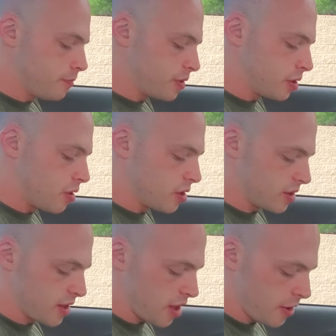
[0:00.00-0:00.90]
A long
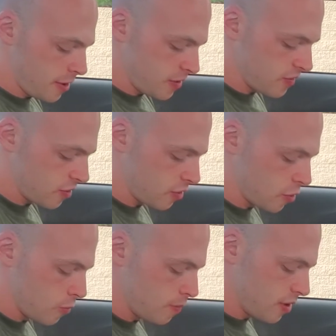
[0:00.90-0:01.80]
day. Started
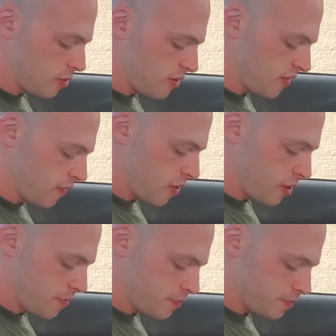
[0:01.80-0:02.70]
opening recently.